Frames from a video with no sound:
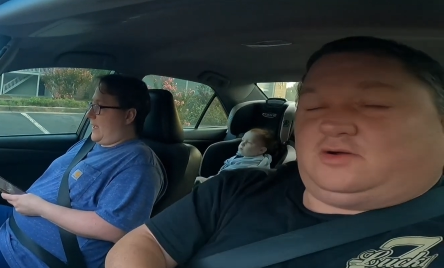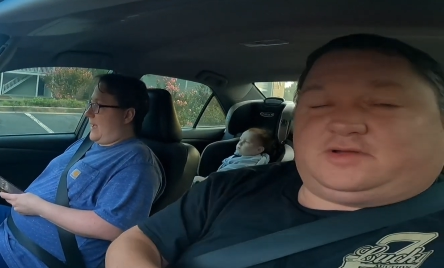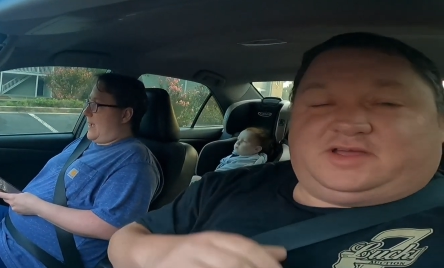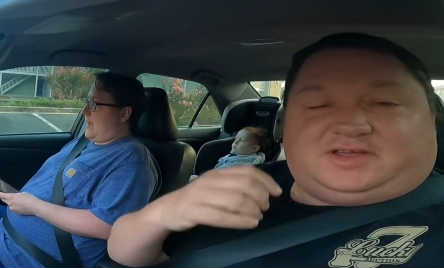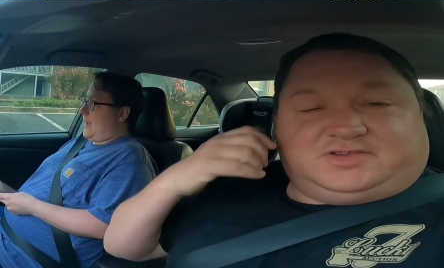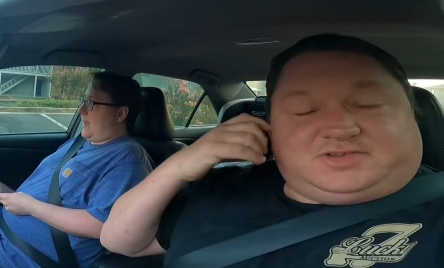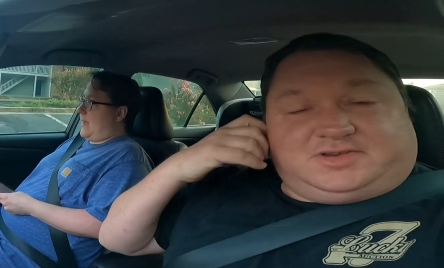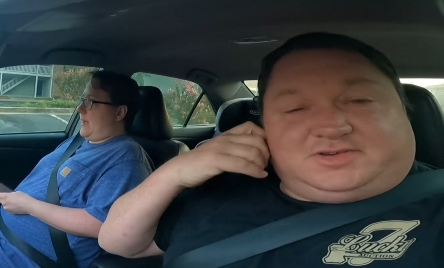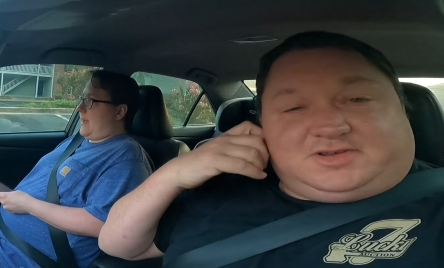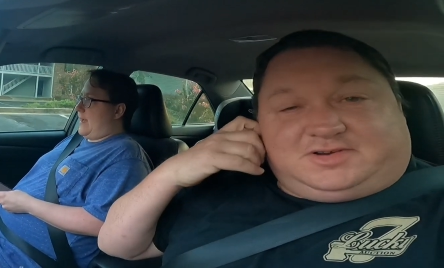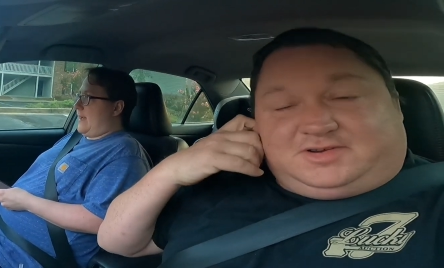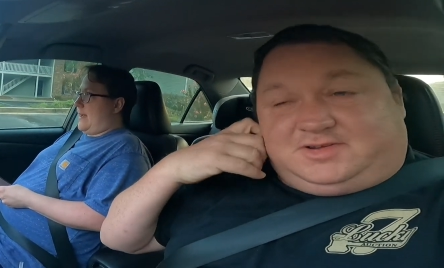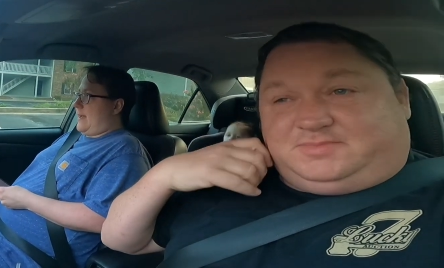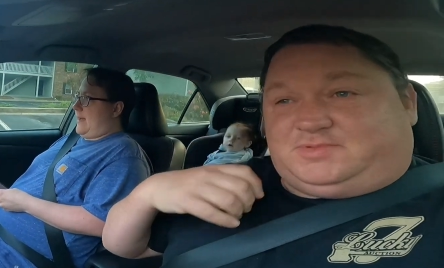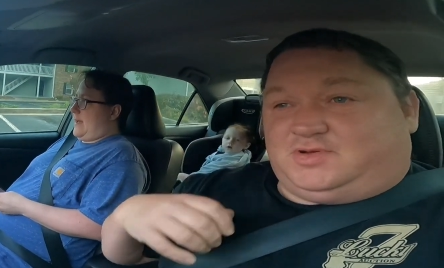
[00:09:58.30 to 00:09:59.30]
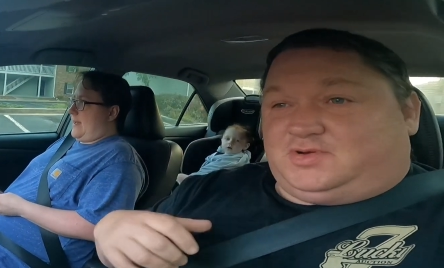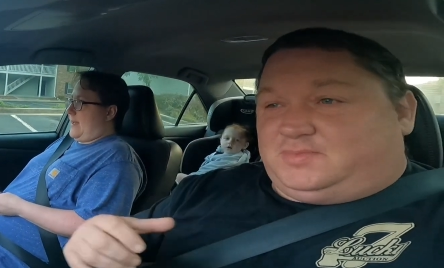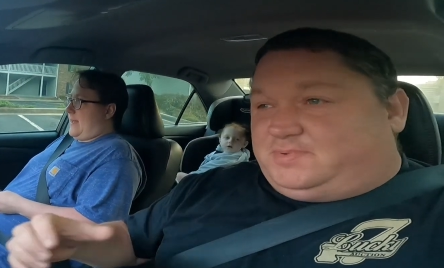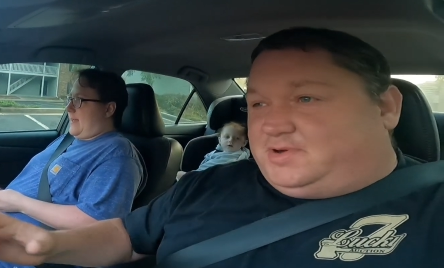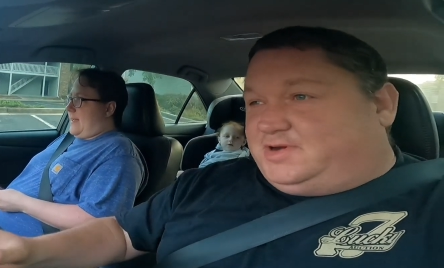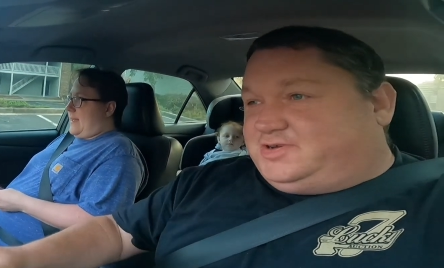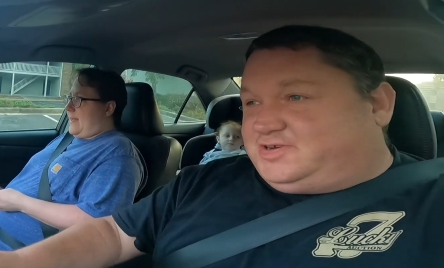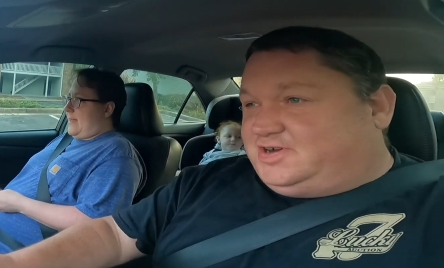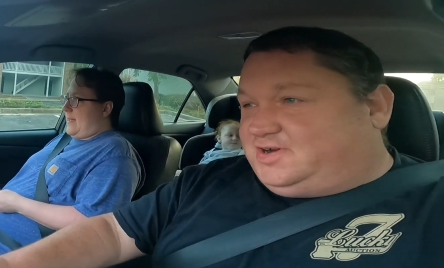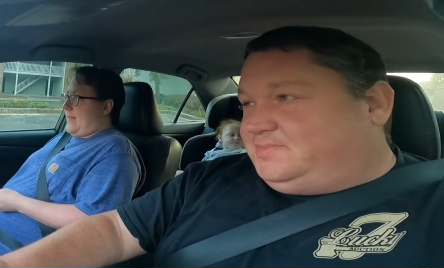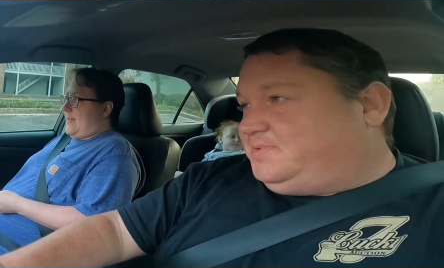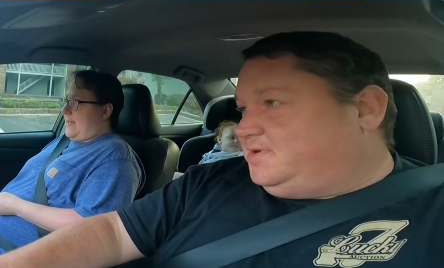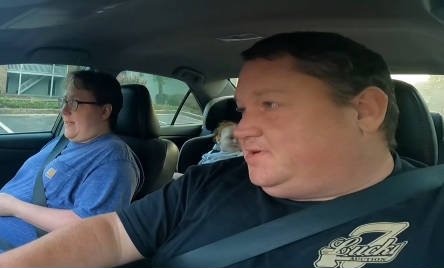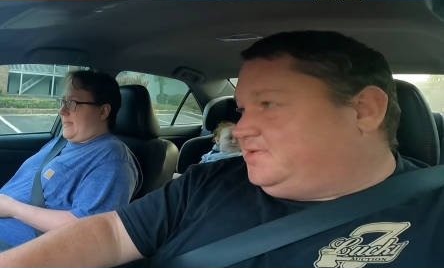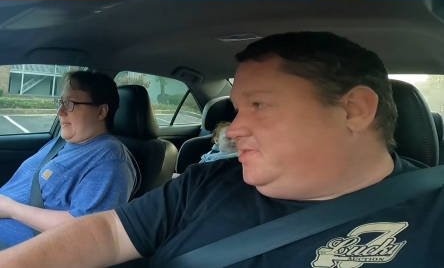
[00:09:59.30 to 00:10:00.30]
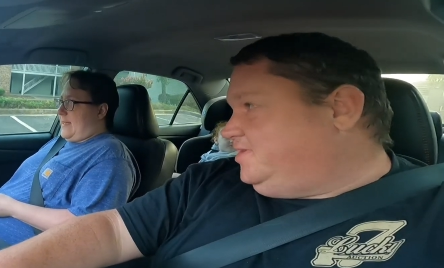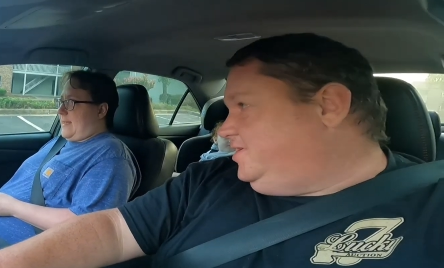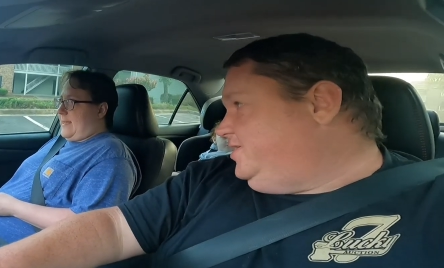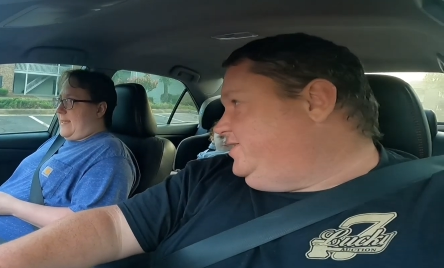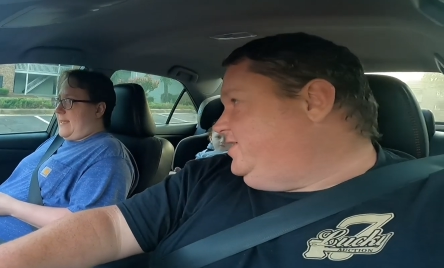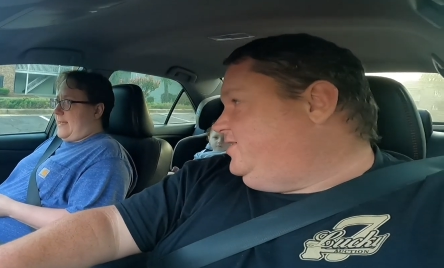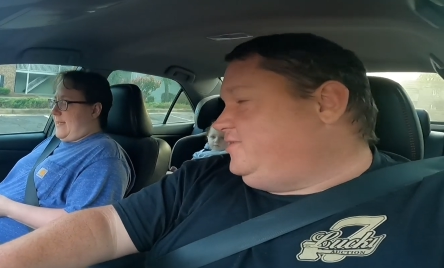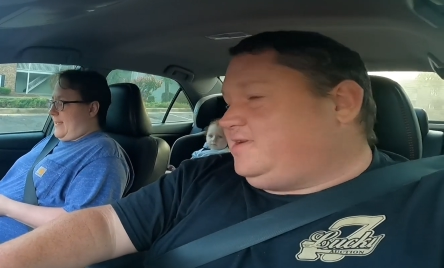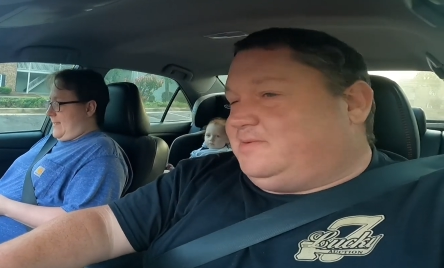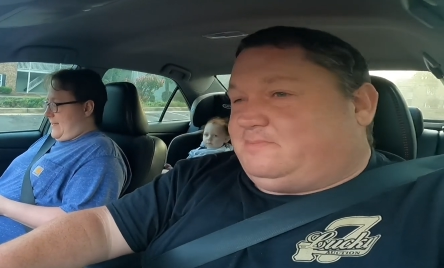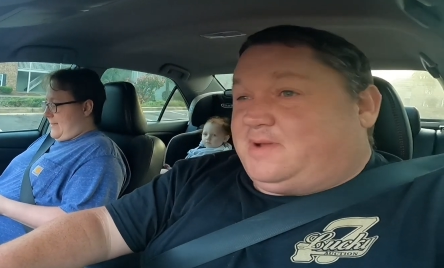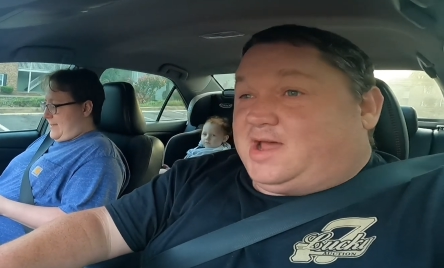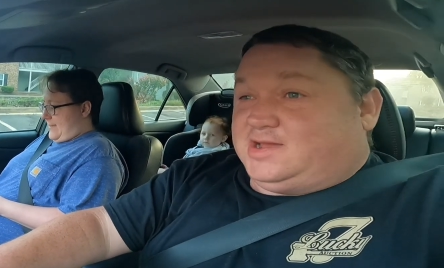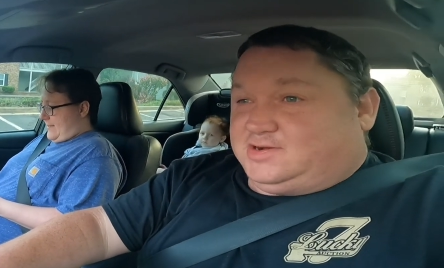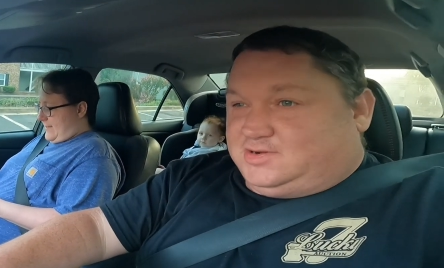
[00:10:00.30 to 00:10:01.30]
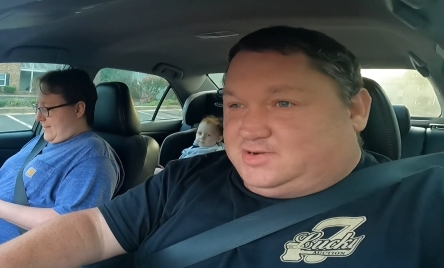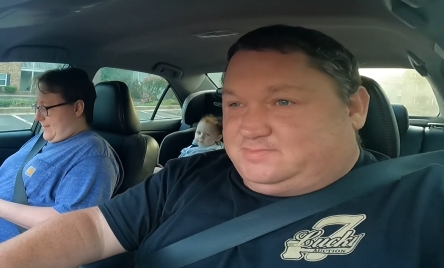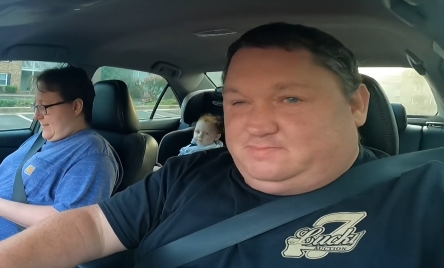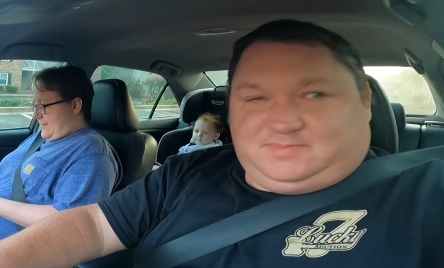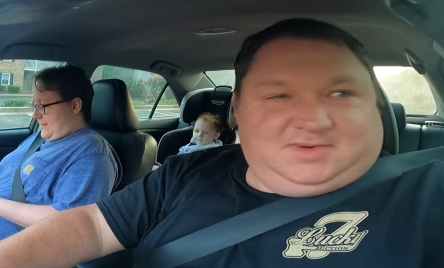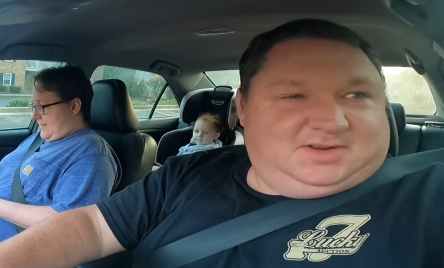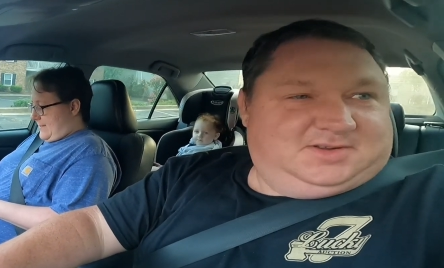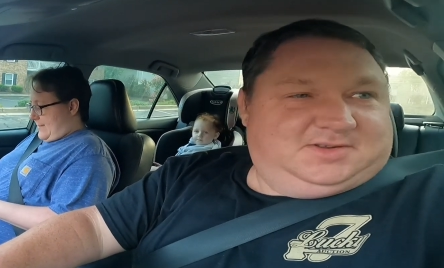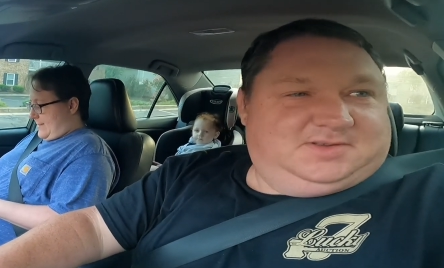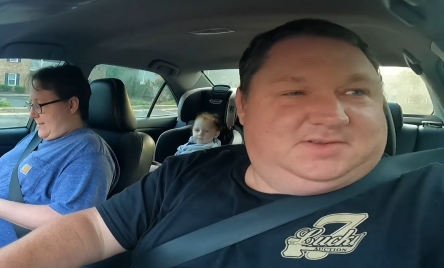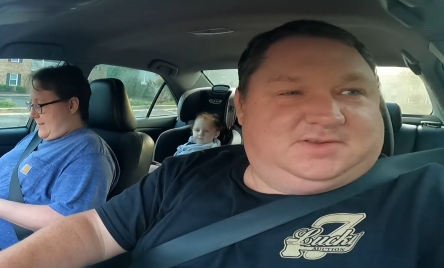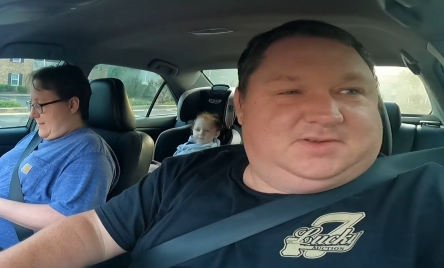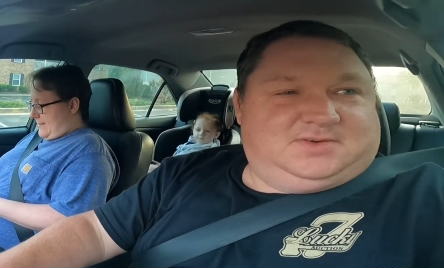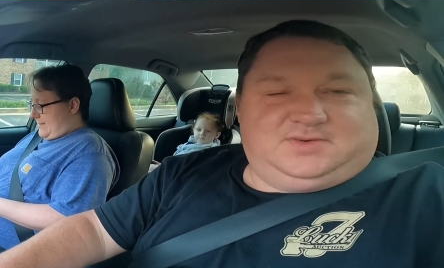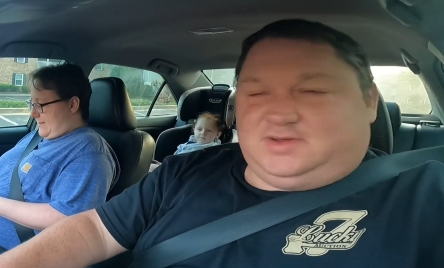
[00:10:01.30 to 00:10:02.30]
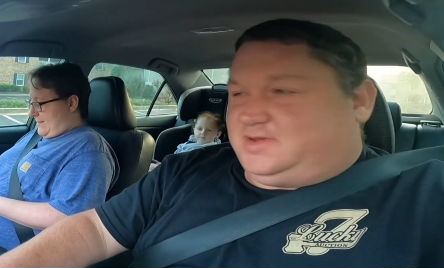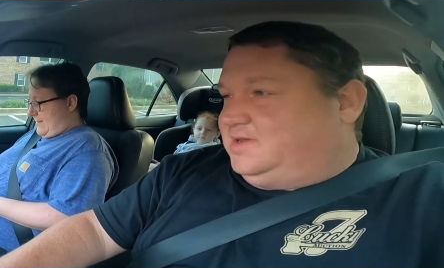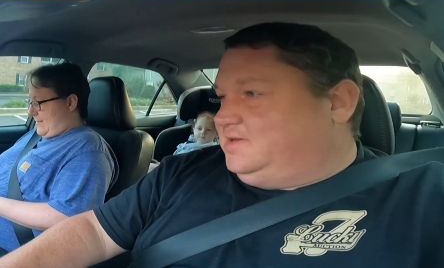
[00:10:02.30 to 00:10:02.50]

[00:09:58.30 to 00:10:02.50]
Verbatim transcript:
Speaker 1: okay, so she's going to do the cherry picker thing and I'll get mine up so we